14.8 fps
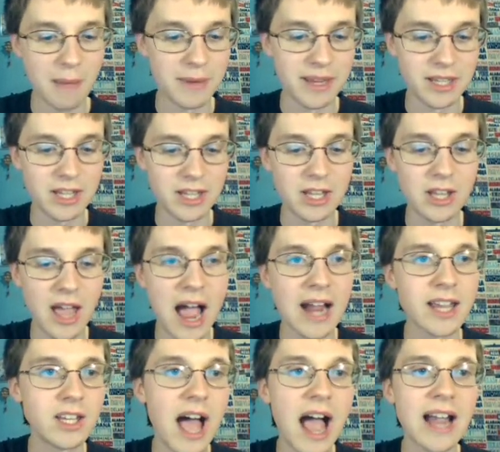I mean, I
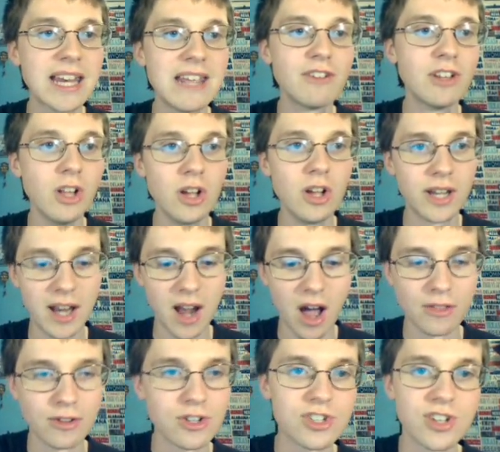can even look at
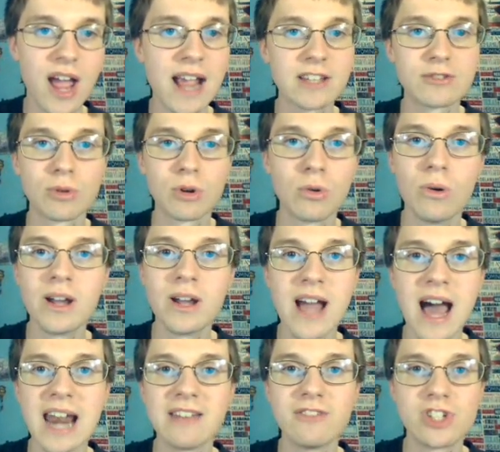other sites real quick,
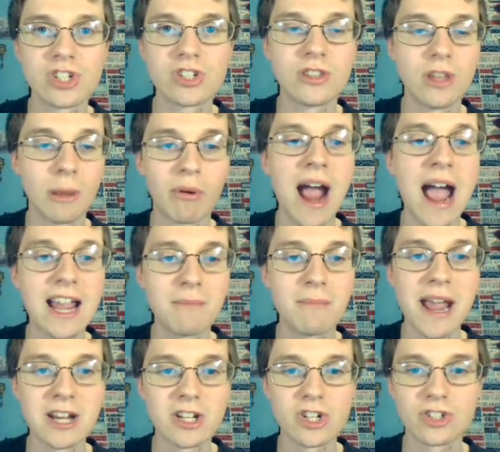not even just the bracket
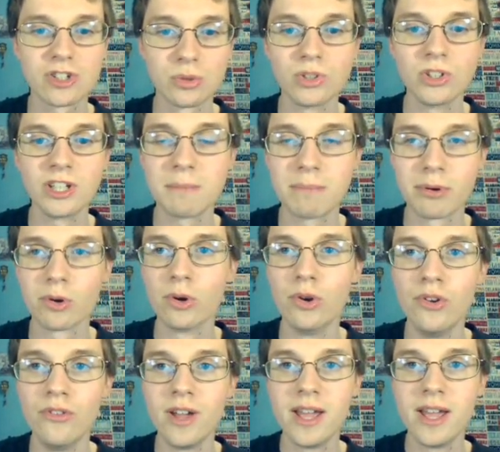matrix, to really
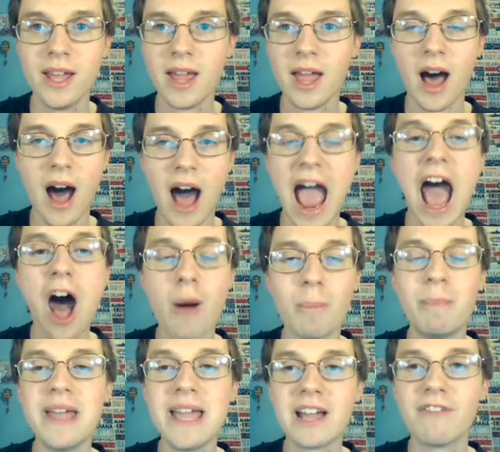prove how
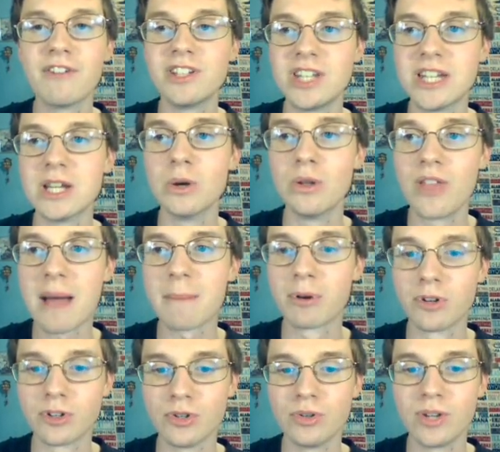big of a deal that
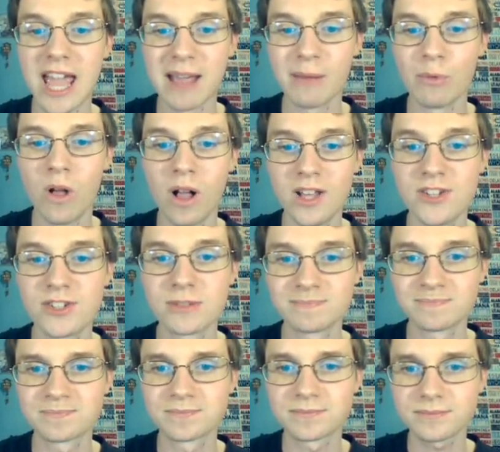Purdue game was
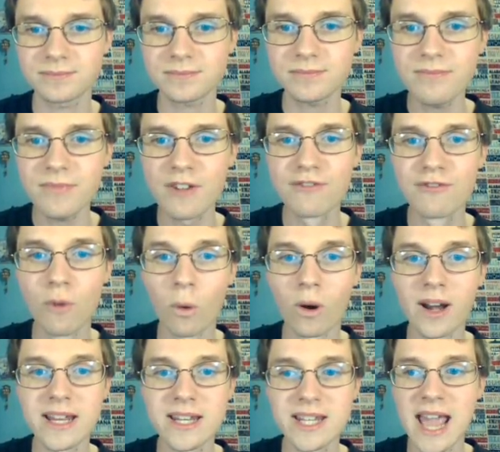
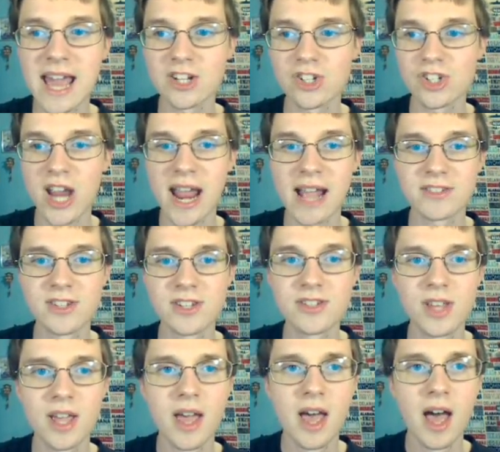for Indiana's chances.